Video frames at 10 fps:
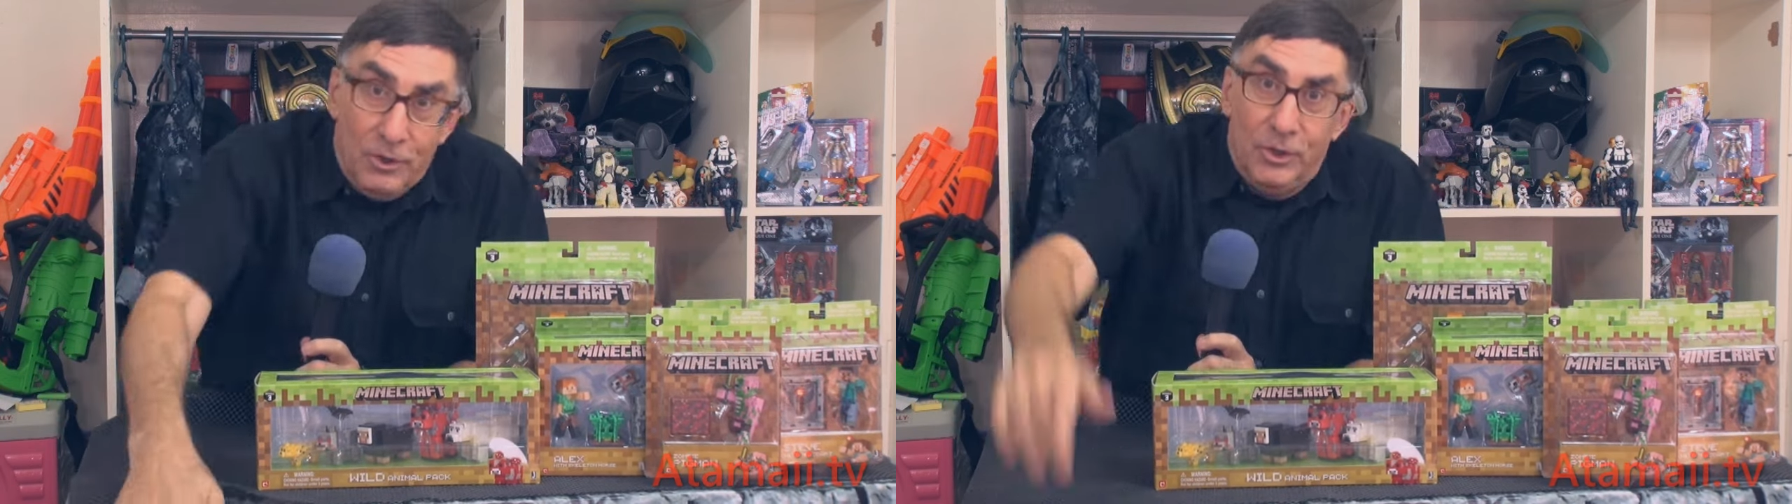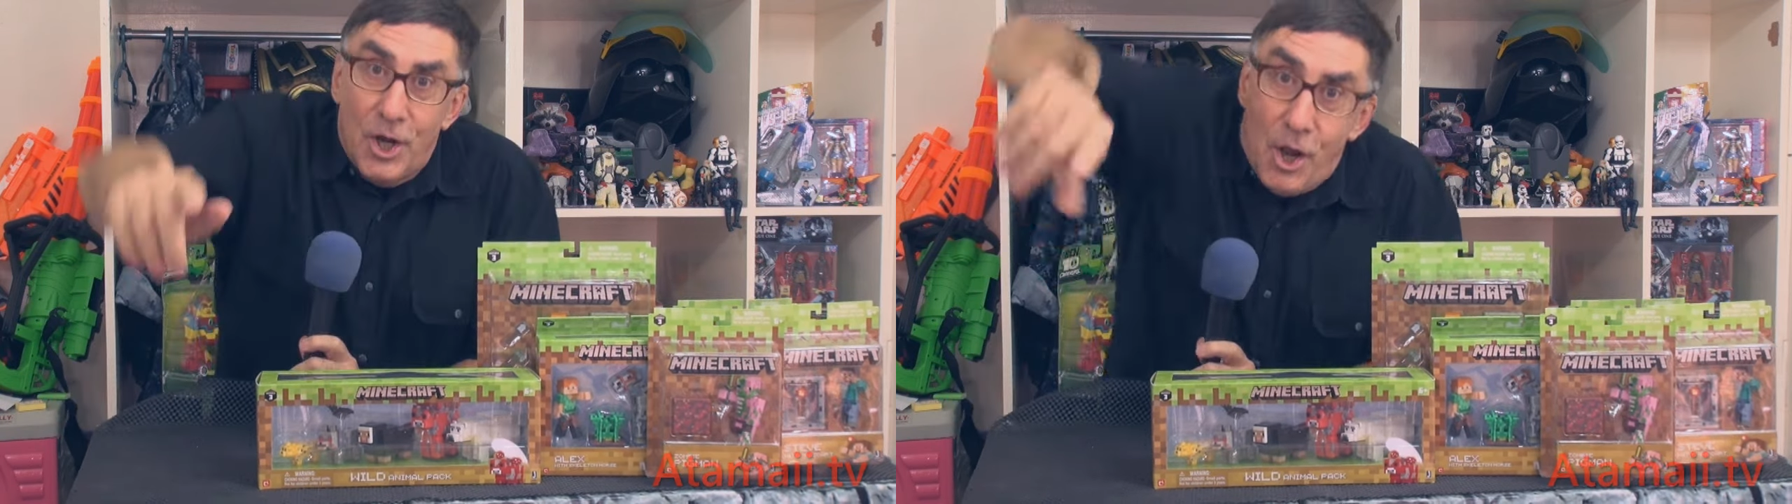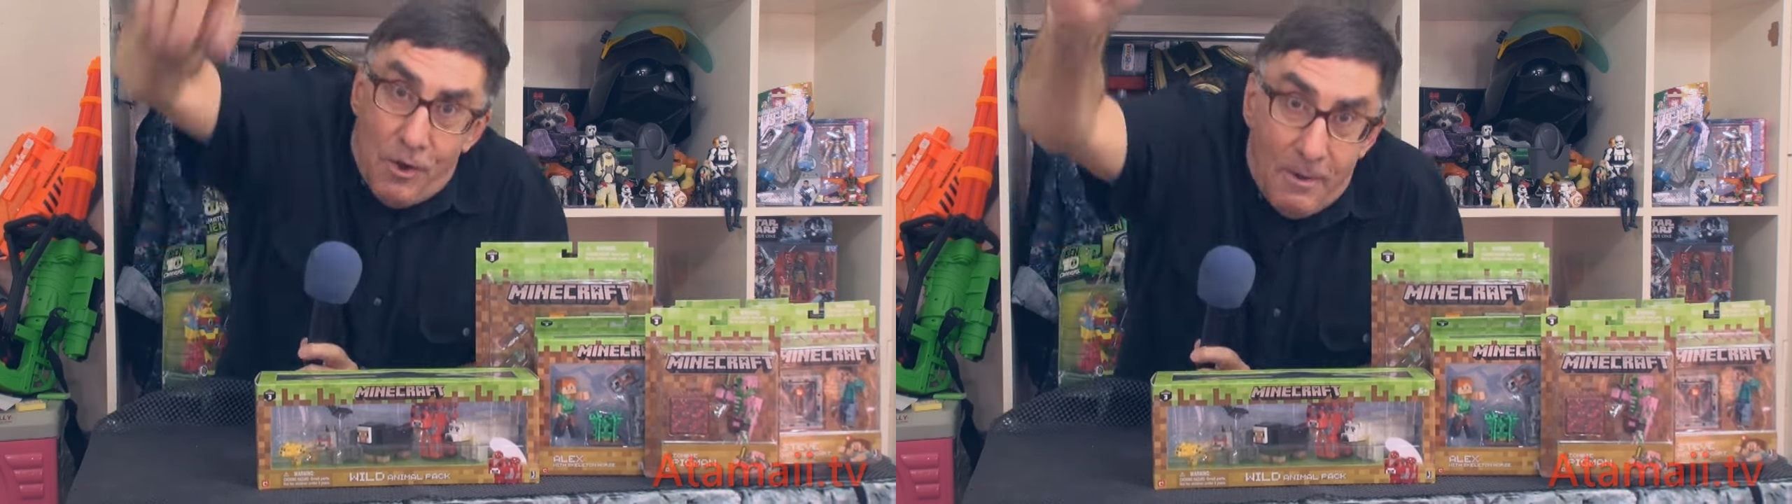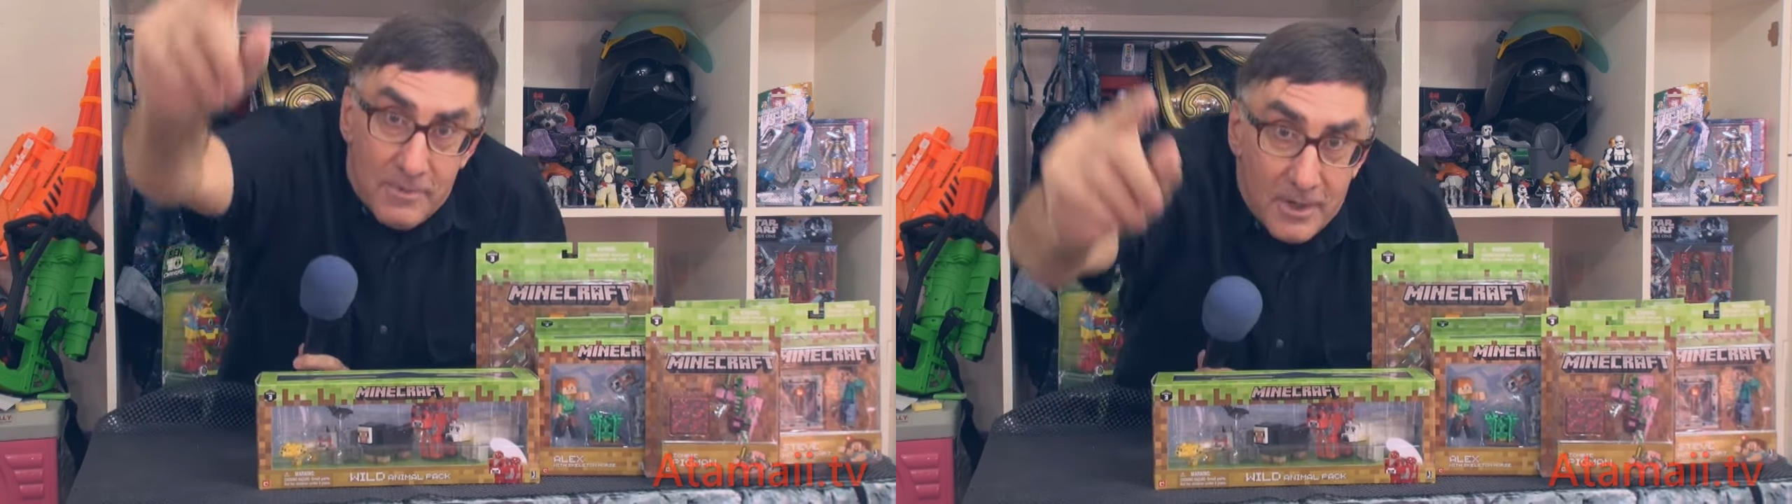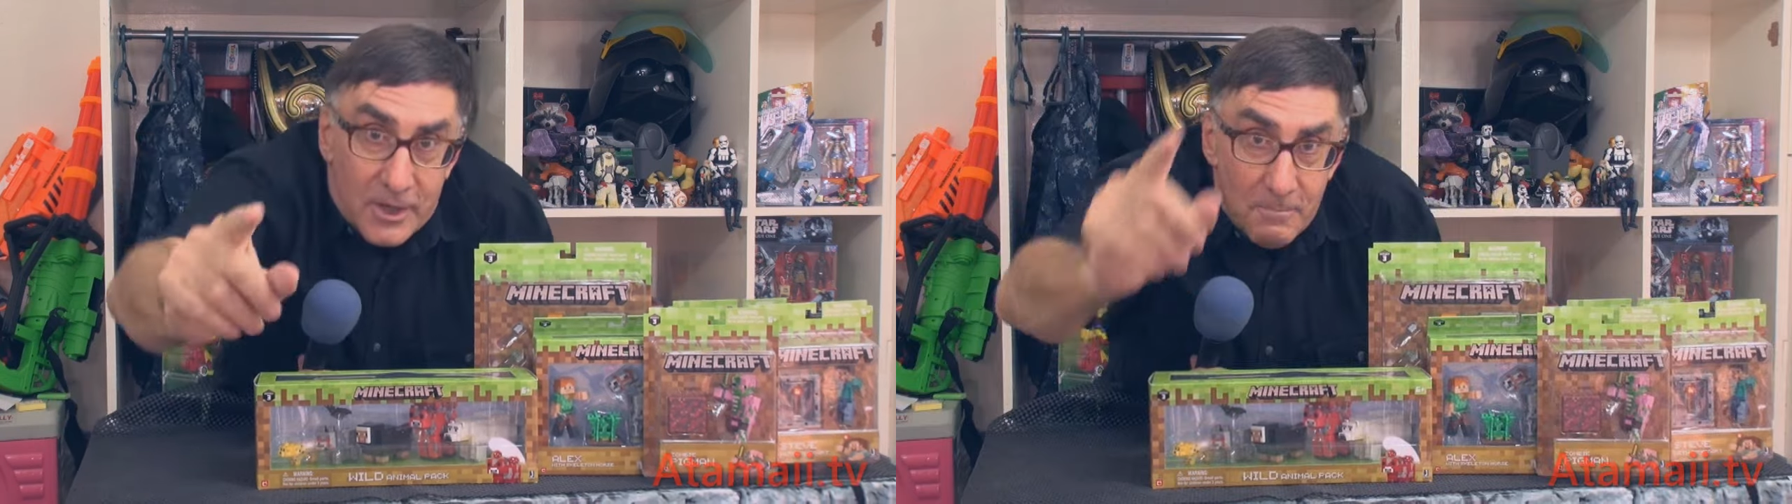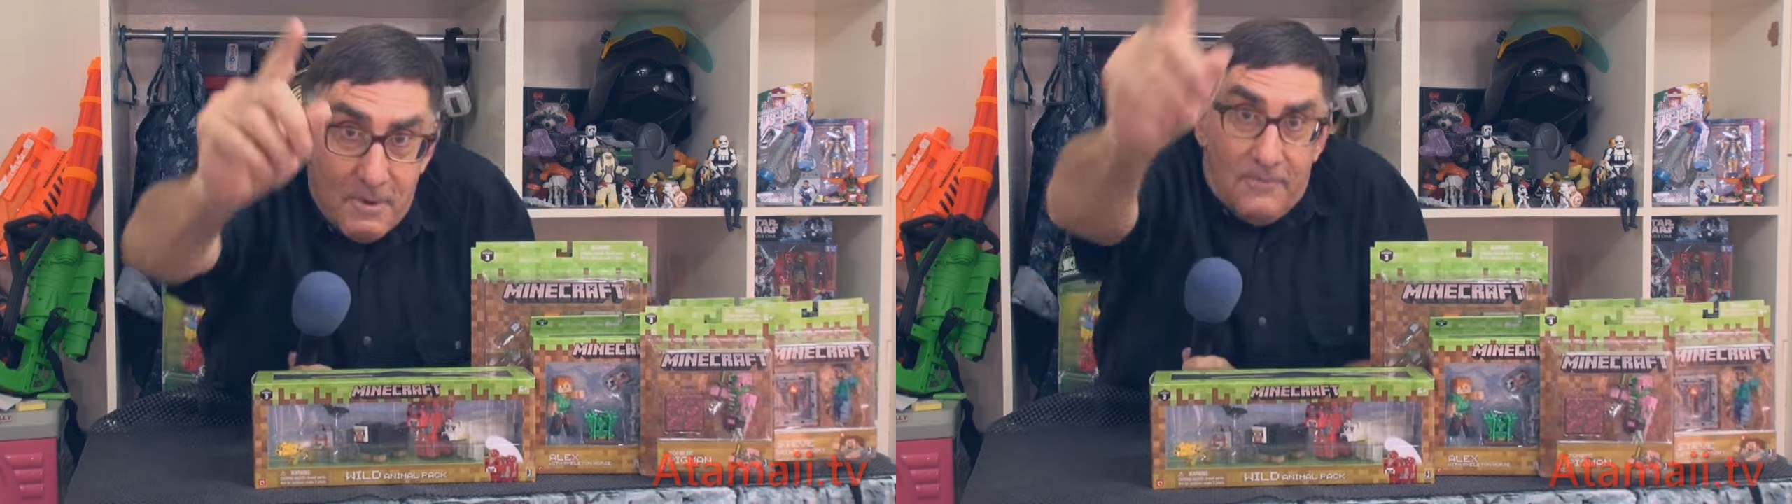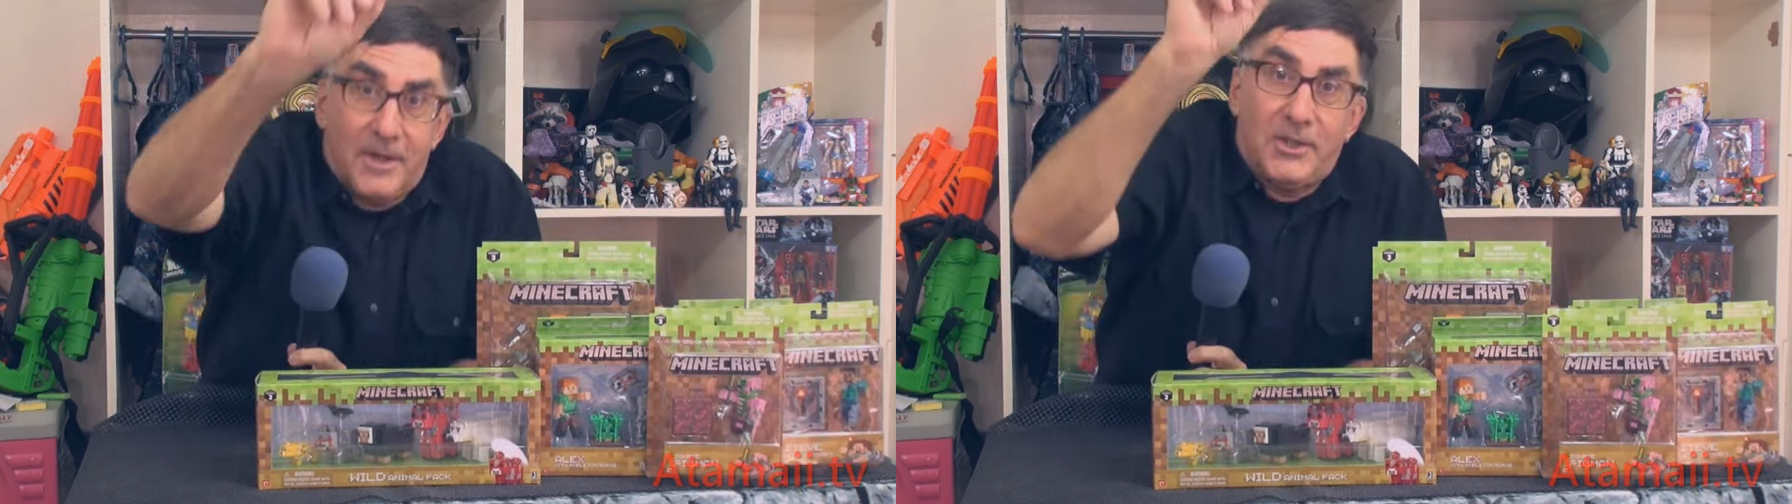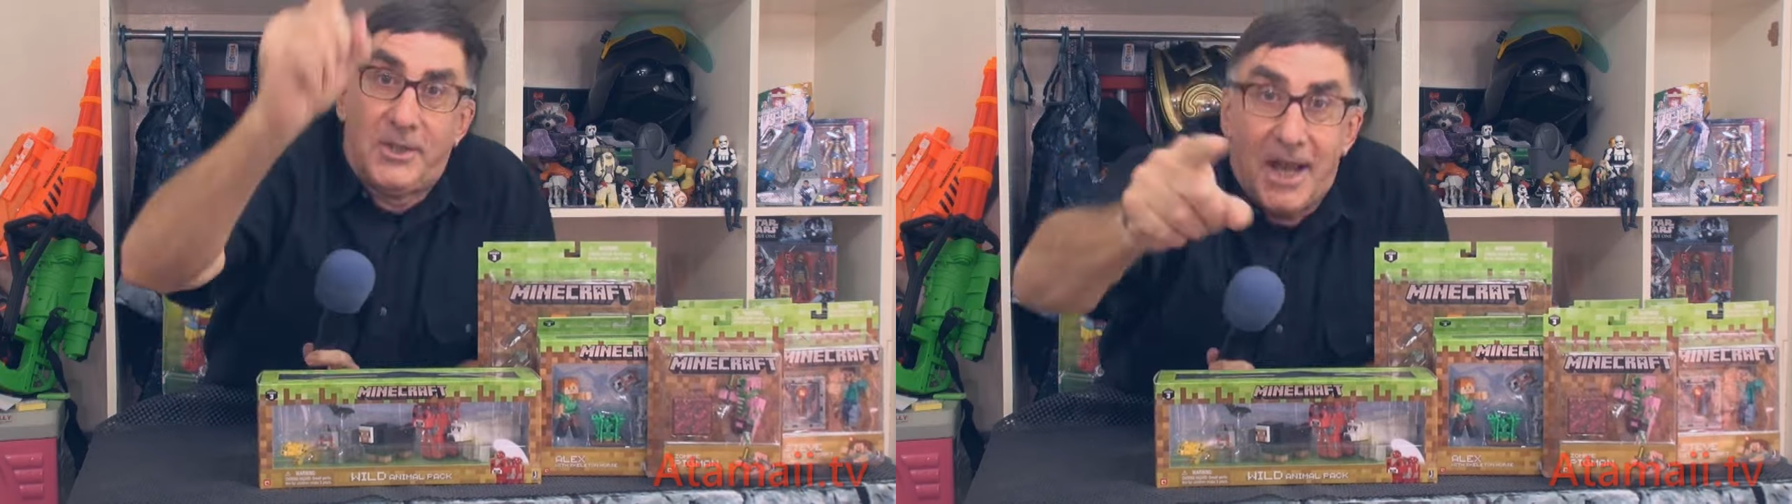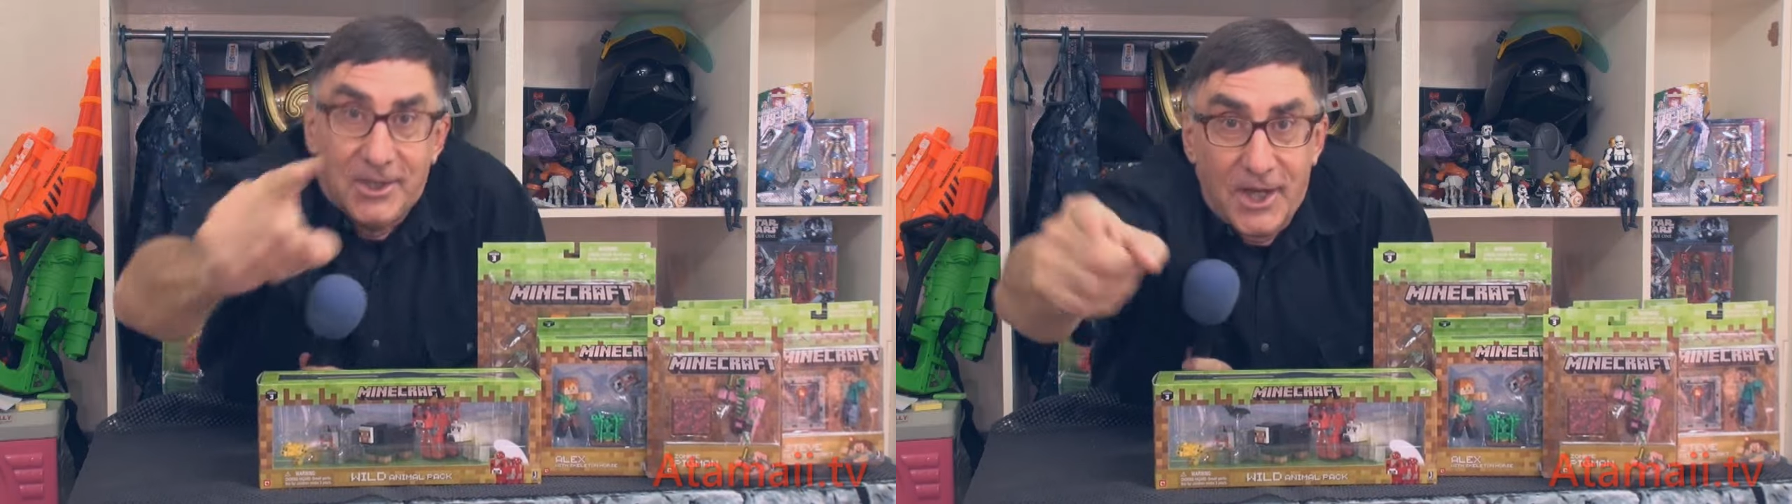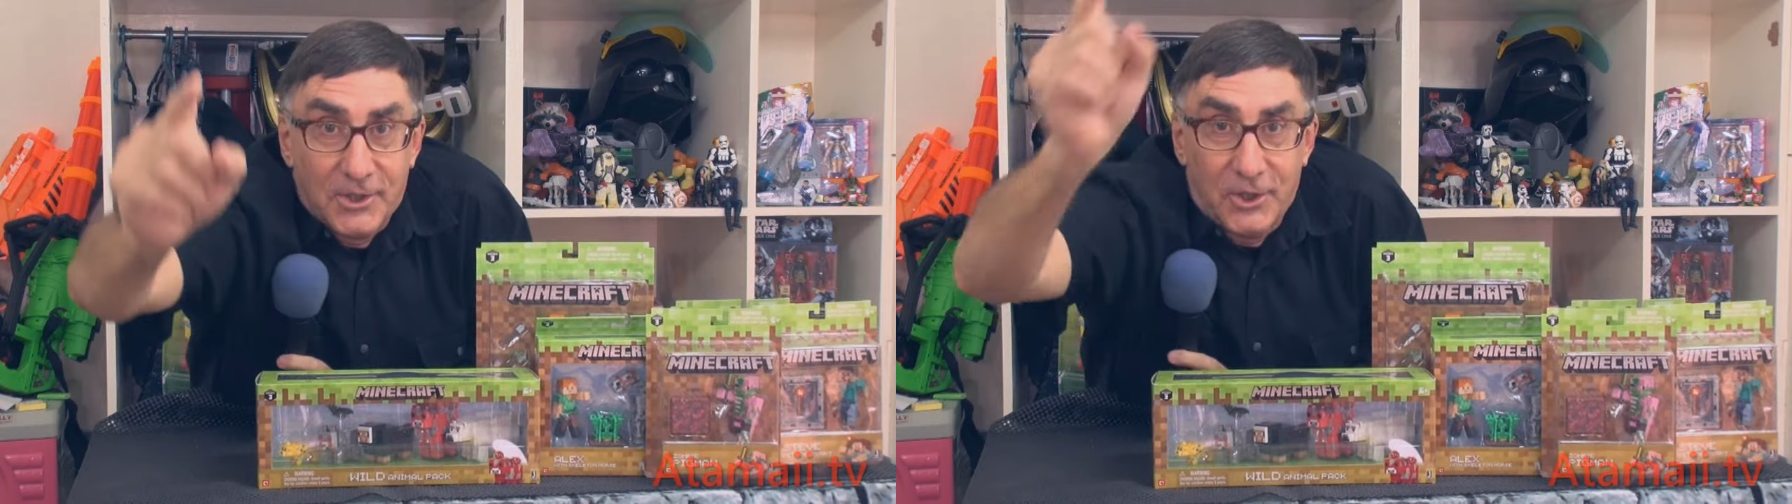no, I'm going to come over this
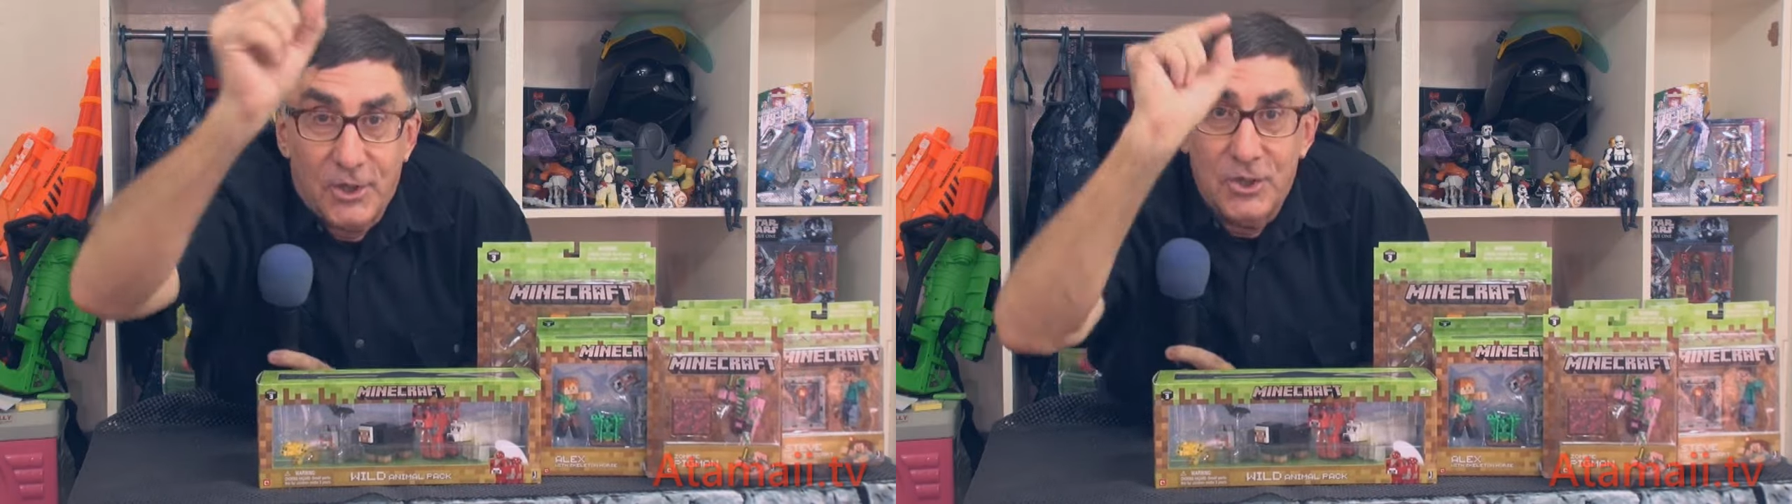desk at you.